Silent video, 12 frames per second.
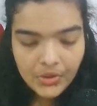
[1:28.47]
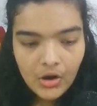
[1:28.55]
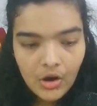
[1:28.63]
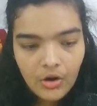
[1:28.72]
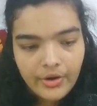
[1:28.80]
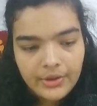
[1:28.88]

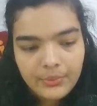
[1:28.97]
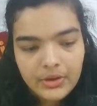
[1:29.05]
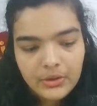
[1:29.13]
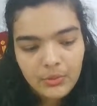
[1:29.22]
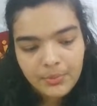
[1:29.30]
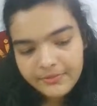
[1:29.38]
Alright, when
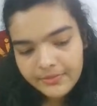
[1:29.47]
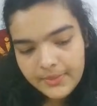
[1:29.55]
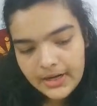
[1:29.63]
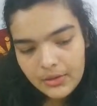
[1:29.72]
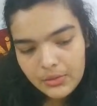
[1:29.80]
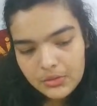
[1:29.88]
you open
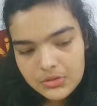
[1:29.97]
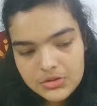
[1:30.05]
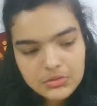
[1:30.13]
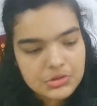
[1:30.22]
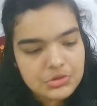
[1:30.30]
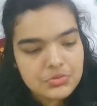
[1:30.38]
Figma downloads,
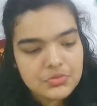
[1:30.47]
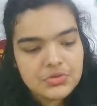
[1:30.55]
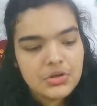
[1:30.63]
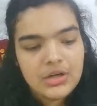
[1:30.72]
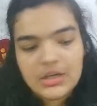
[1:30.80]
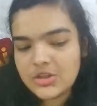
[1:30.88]
you can choose
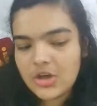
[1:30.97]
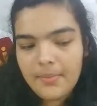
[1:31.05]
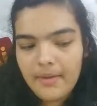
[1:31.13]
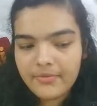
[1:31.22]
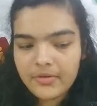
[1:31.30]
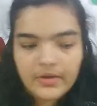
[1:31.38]
your desktop
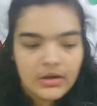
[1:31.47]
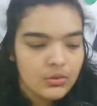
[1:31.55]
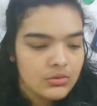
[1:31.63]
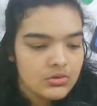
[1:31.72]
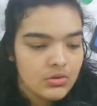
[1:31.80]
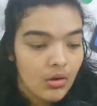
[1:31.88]
app for
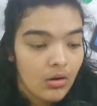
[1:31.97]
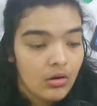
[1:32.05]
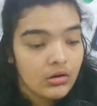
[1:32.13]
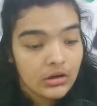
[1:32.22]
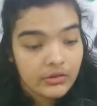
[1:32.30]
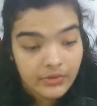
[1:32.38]
Windows
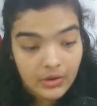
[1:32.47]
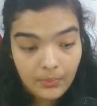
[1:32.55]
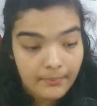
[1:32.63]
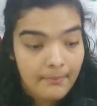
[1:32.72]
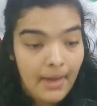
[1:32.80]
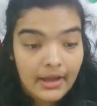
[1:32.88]
or
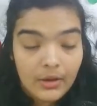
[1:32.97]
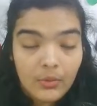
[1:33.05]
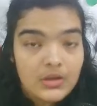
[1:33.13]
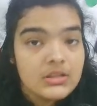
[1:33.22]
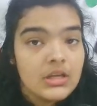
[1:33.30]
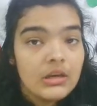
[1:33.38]
Mac
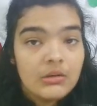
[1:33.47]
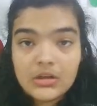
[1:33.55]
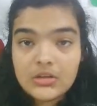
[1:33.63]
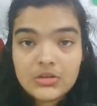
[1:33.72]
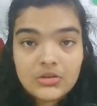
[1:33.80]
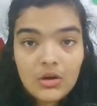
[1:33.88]
OS, and you can
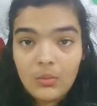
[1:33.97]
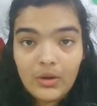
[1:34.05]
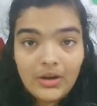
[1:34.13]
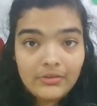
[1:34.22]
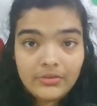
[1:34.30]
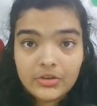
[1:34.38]
install
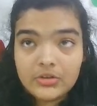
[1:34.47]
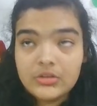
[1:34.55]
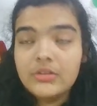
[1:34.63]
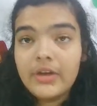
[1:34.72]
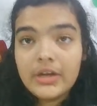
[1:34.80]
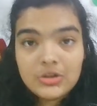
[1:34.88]
whatever
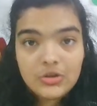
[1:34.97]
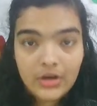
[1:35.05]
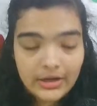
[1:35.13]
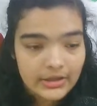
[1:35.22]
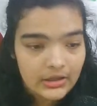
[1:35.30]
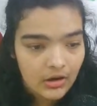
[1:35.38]
device you're
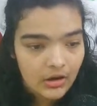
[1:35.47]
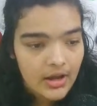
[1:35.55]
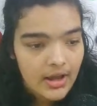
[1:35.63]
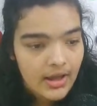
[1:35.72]
currently on.